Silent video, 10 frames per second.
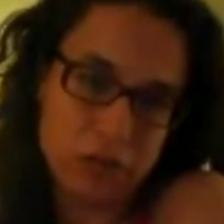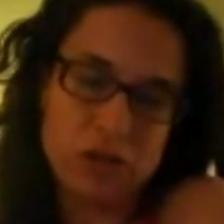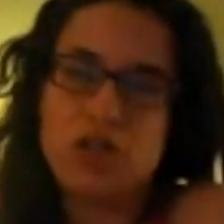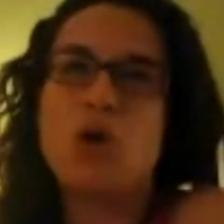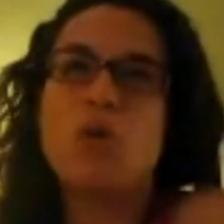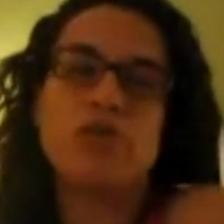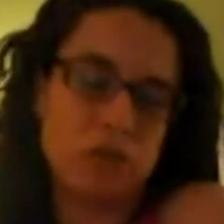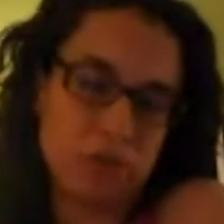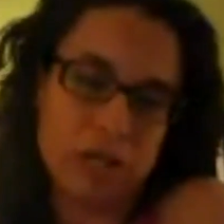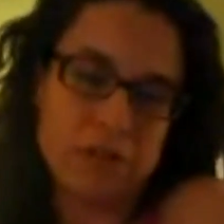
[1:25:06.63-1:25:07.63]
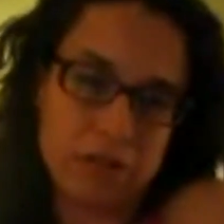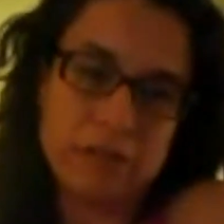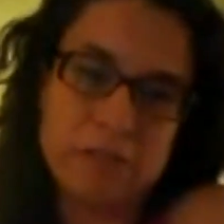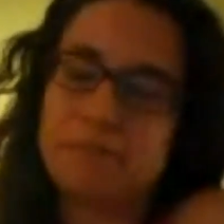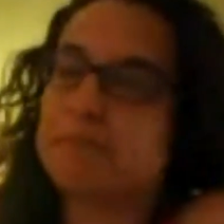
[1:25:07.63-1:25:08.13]
you. Know what your rights
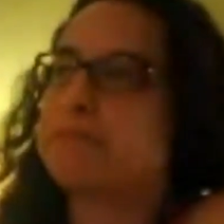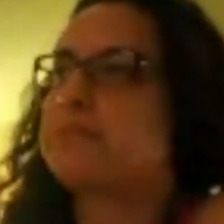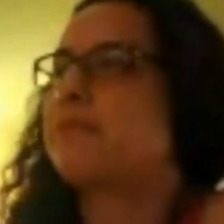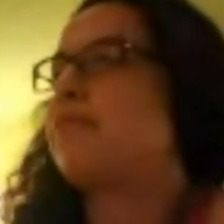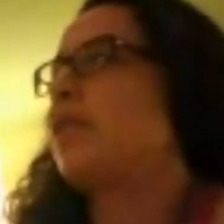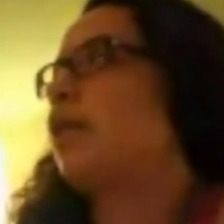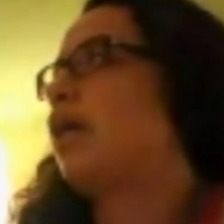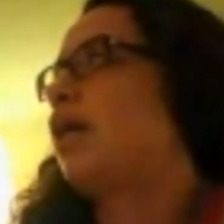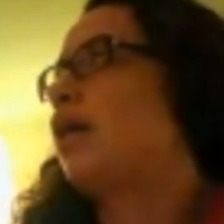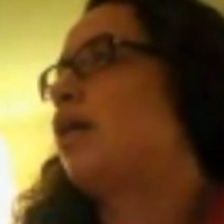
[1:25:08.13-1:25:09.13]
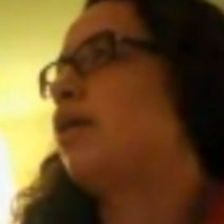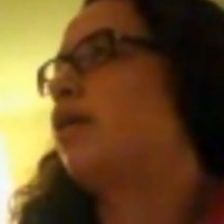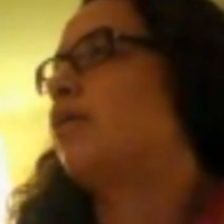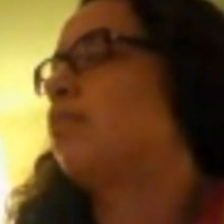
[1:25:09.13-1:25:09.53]
are. And